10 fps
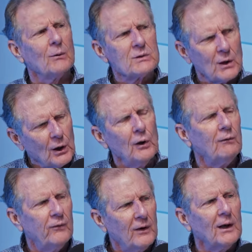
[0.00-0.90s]
It was a
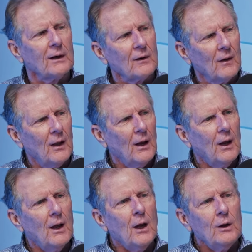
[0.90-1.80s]
good fit.
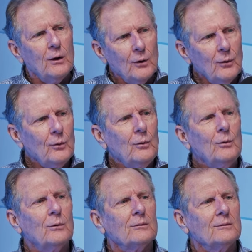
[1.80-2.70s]

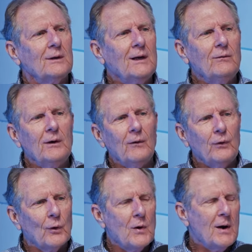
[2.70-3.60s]
You, even
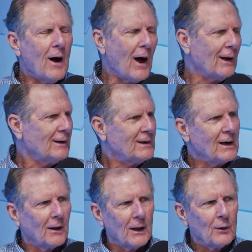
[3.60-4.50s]
if you're not
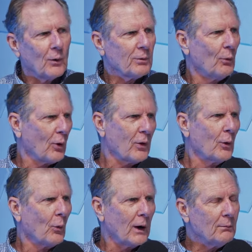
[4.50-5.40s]
dealing with more
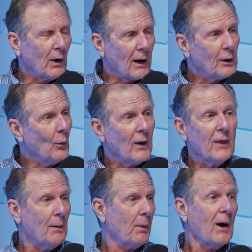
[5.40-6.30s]
than one buyer, you want
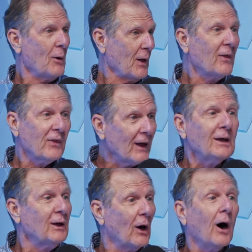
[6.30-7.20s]
that buyer to
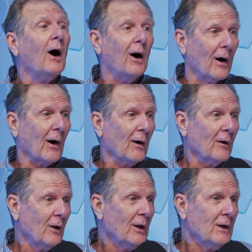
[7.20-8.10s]
think you
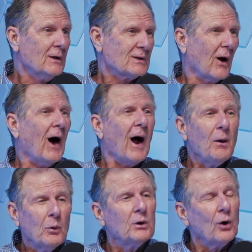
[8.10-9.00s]
are. So
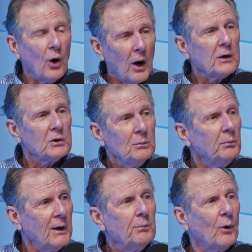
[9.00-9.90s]
I would caution
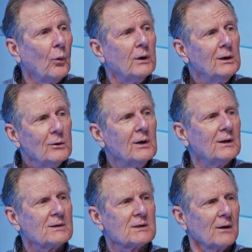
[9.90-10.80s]
people, when you
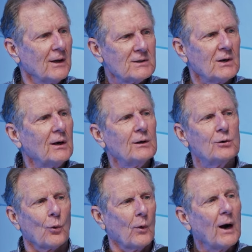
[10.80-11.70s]
get solicited
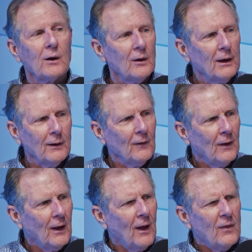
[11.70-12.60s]
directly,
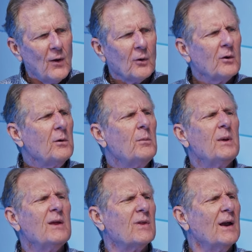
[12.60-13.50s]
they're going to
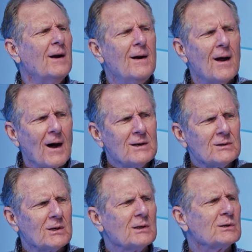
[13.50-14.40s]
be the
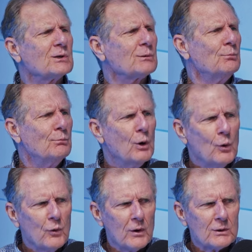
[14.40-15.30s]
nicest,
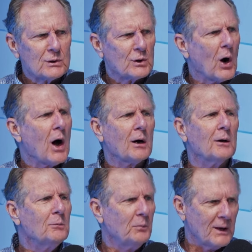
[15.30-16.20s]
smoothest
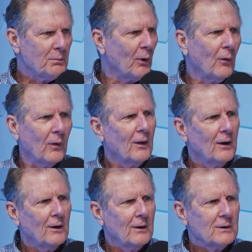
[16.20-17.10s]
talking people.
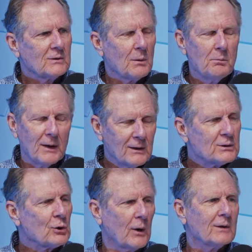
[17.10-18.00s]
Mm-hmm. It's the
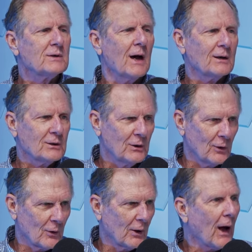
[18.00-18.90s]
biggest transaction in
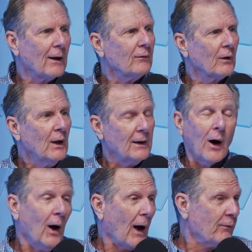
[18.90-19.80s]
your life.
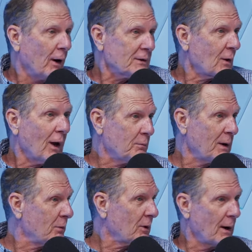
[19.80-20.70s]
Now, I've also had
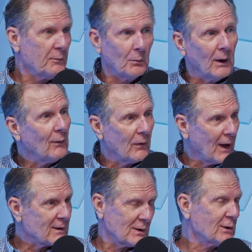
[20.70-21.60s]
people come to me with
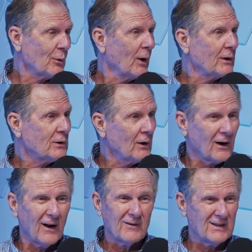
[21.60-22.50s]
that situation,
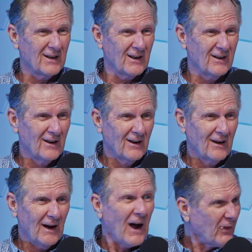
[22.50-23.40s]
and I've said,
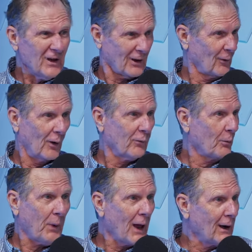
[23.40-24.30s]
I think they're
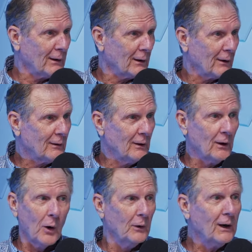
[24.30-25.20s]
overpaying you. You
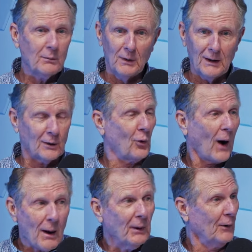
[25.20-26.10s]
don't need me.
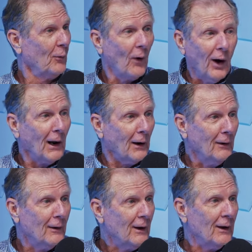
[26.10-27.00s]
Grab it and run.
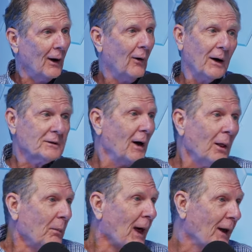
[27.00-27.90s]
Yeah. You know, I'll
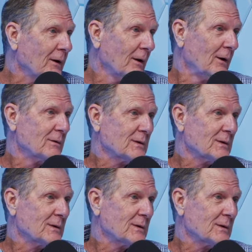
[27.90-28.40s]
tell them that. Yeah.